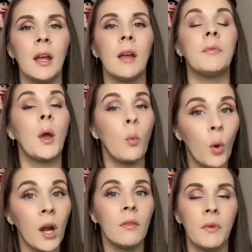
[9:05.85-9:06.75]
if they
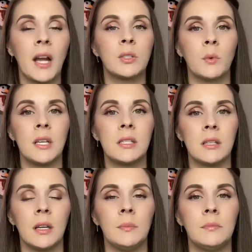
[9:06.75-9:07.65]
were in fact
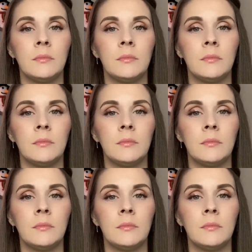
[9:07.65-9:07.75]
arrested.